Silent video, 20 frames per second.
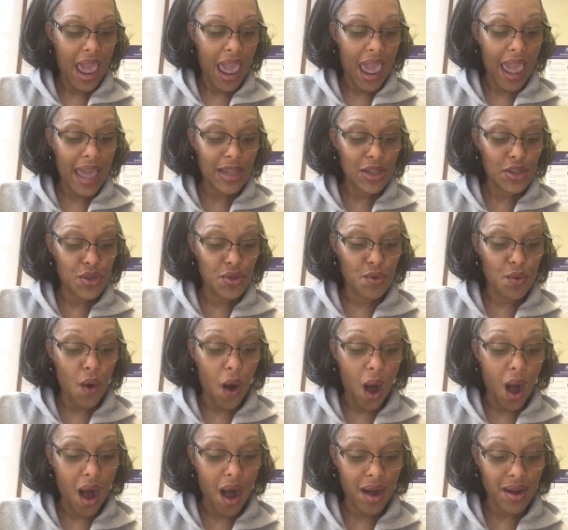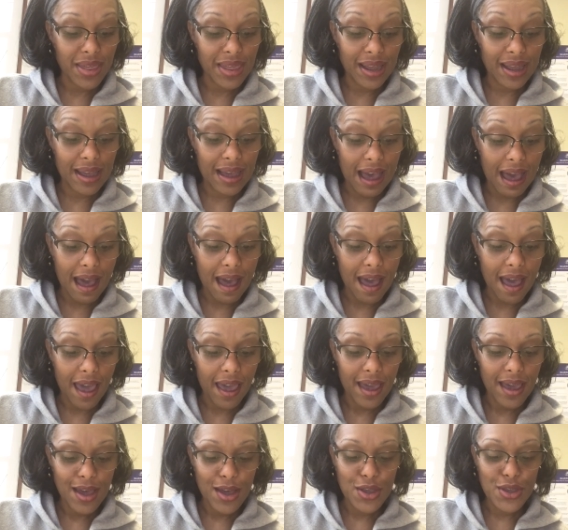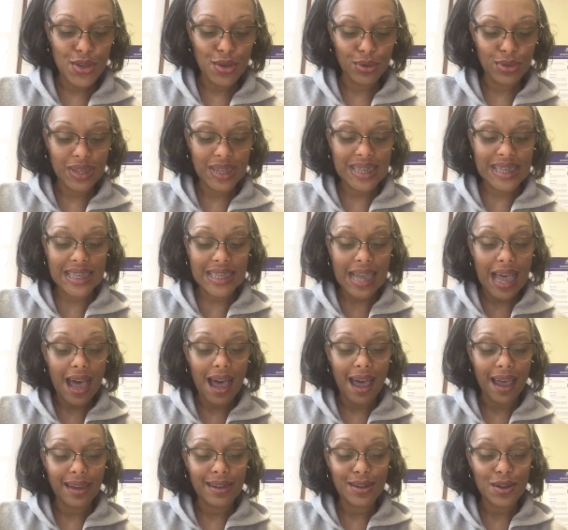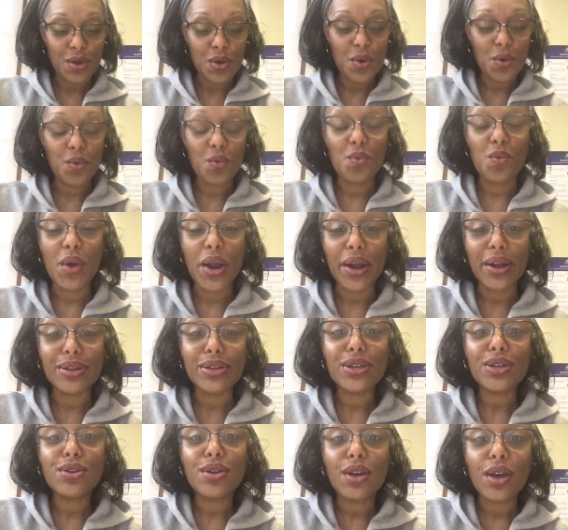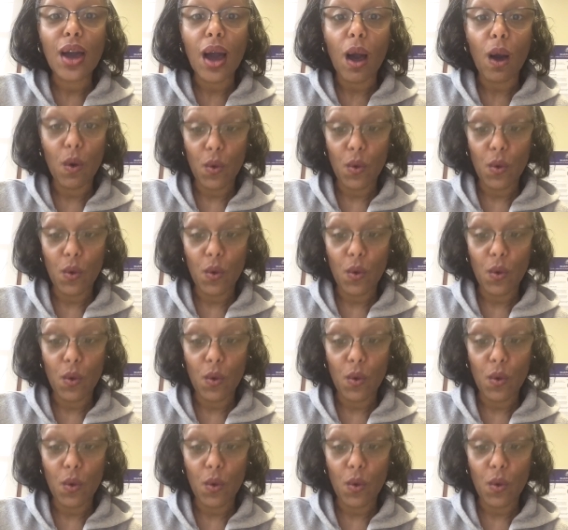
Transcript: And you are the guy. You'll decide where to go.